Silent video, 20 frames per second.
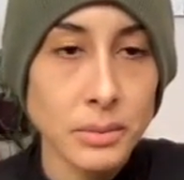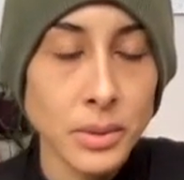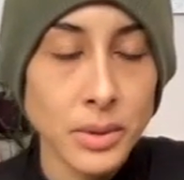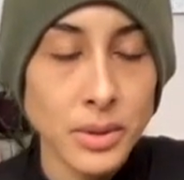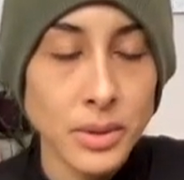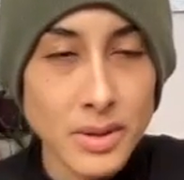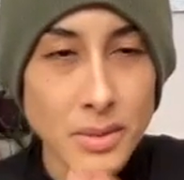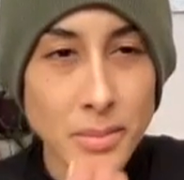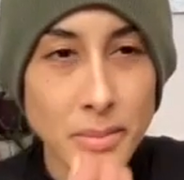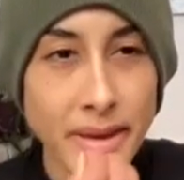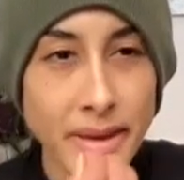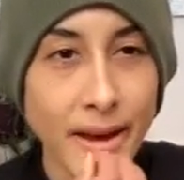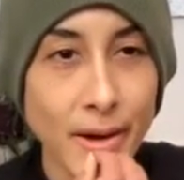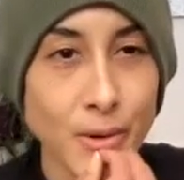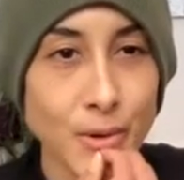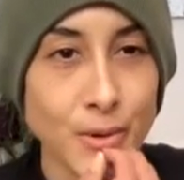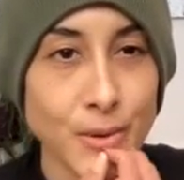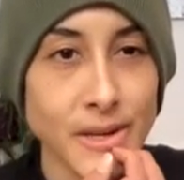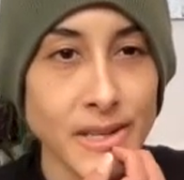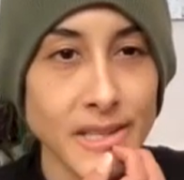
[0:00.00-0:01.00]
What are the
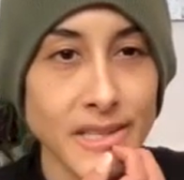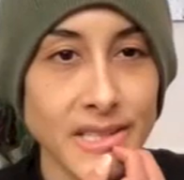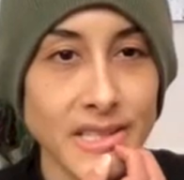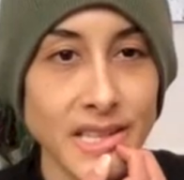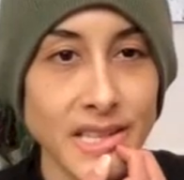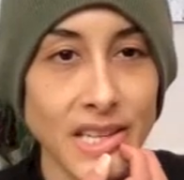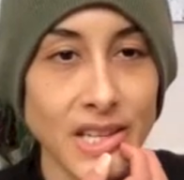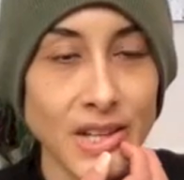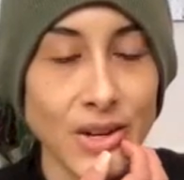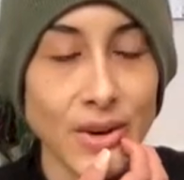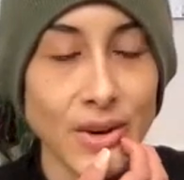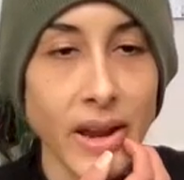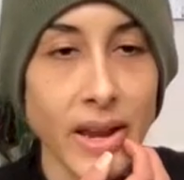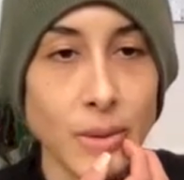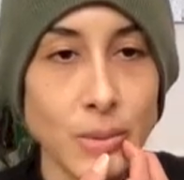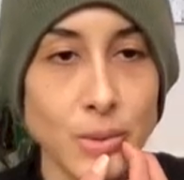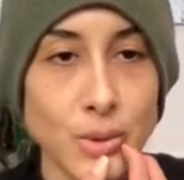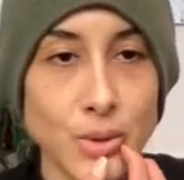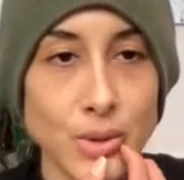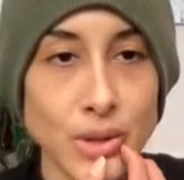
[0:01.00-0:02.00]
boundaries that your
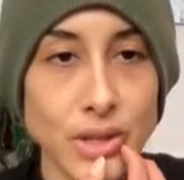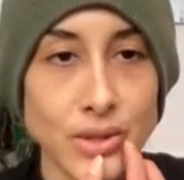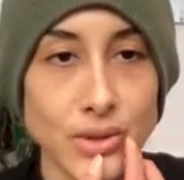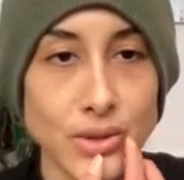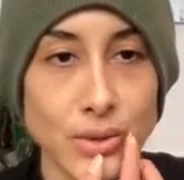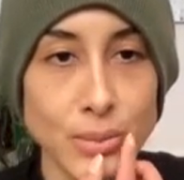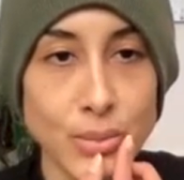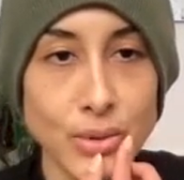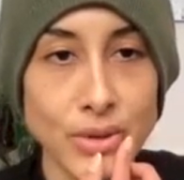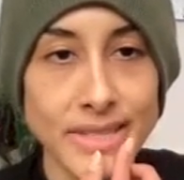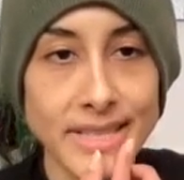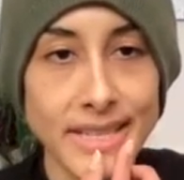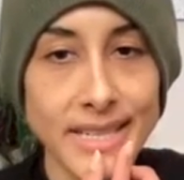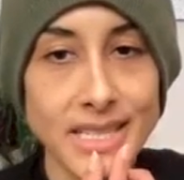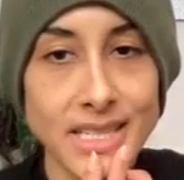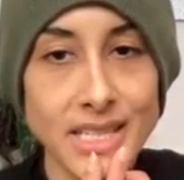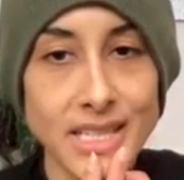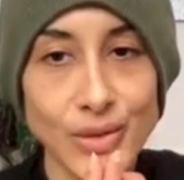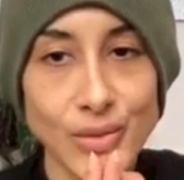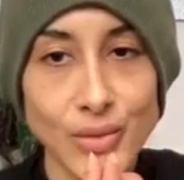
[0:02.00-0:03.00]
hamstrings are
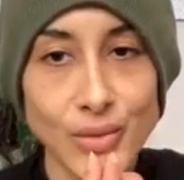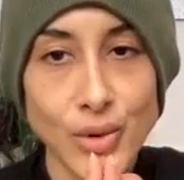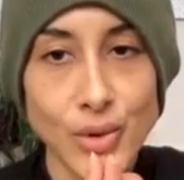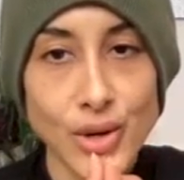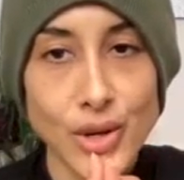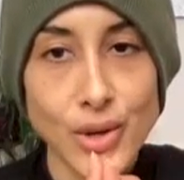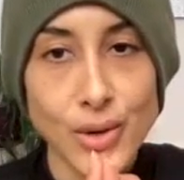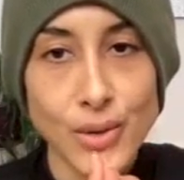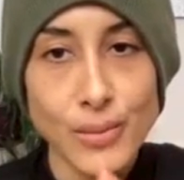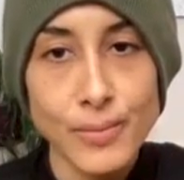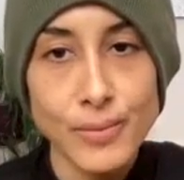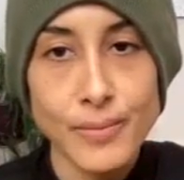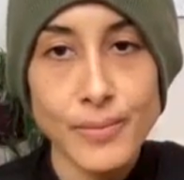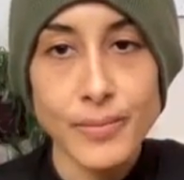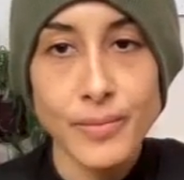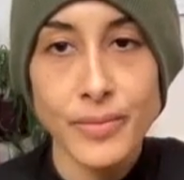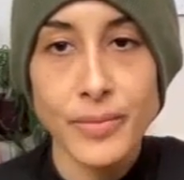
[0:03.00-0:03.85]
presenting for you?